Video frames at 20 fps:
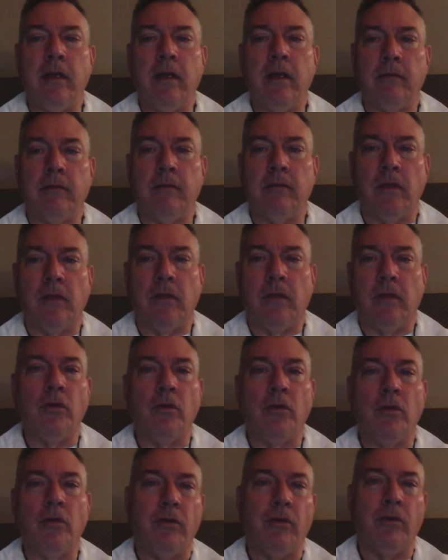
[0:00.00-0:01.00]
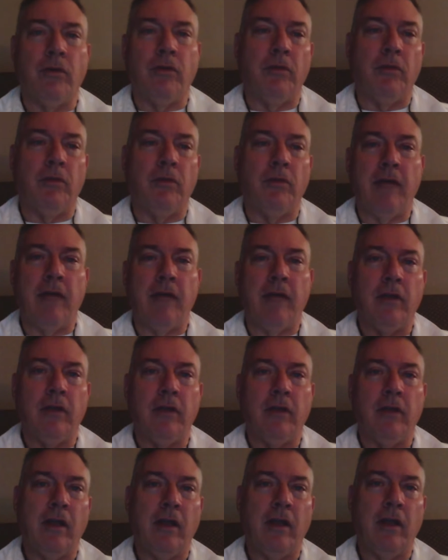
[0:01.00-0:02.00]
a local store was having
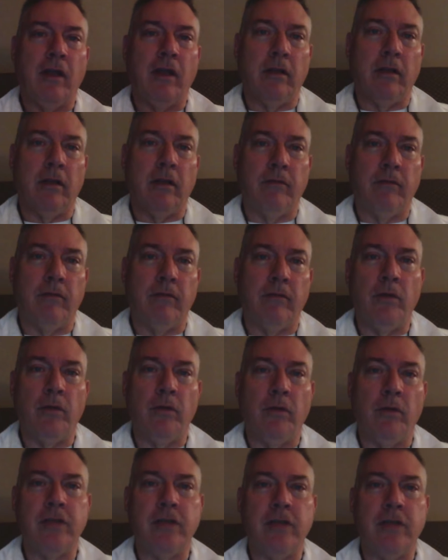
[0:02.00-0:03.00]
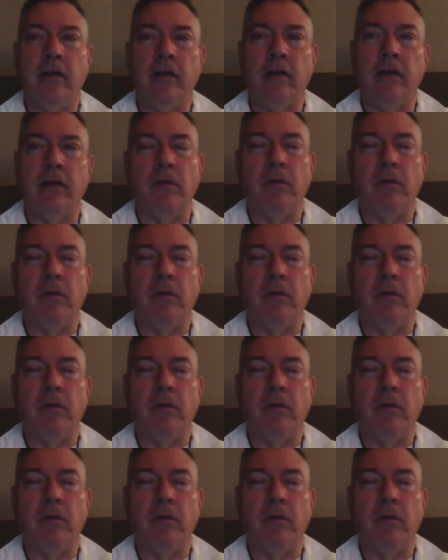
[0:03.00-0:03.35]
a sale on folding chairs,